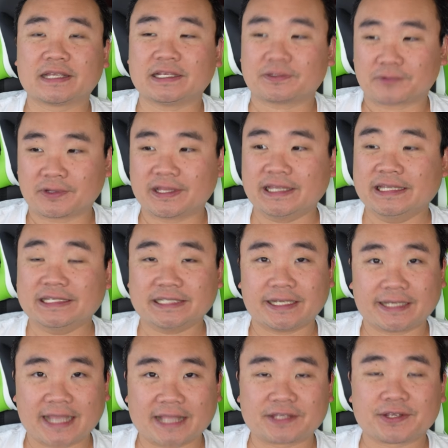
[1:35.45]
It's really easy
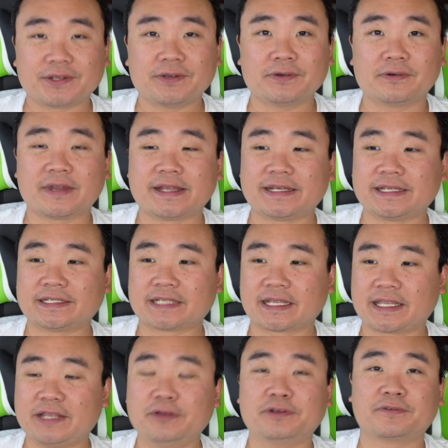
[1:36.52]
to get to. It is a
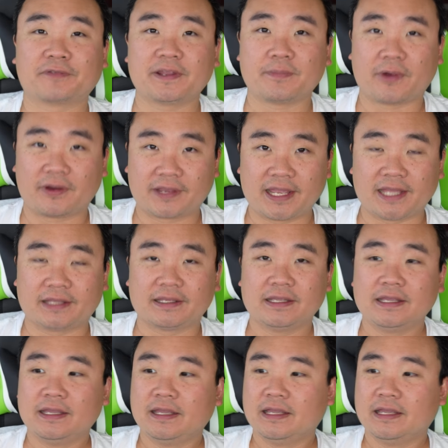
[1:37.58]
huge flea market.